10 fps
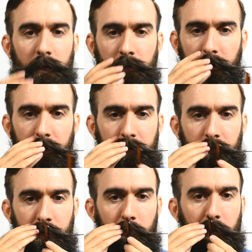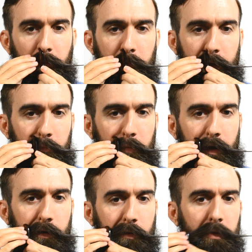little interview about the Beard
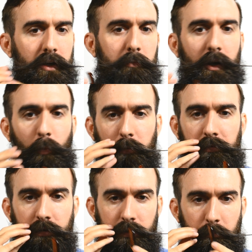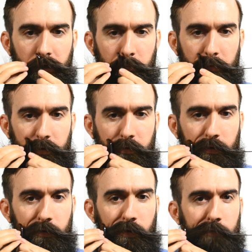Baron and the Beard Baron website,
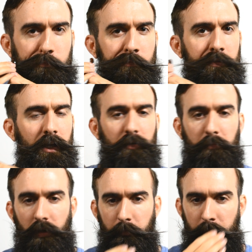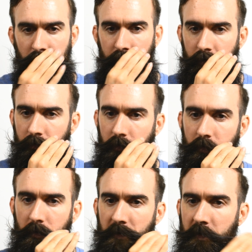beardbaron.com. Thanks for plugging me, brother.
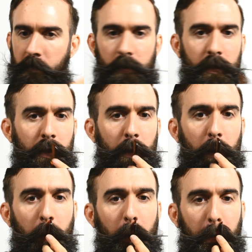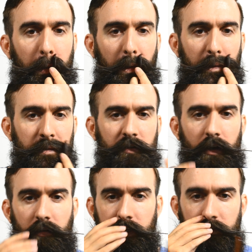And he's got
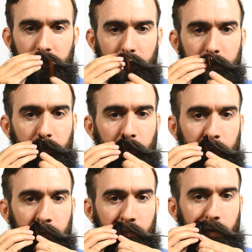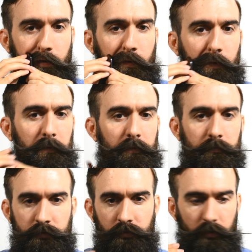a great stash, great curls.
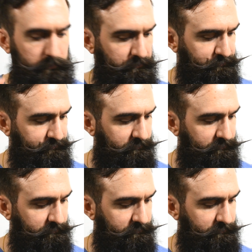So,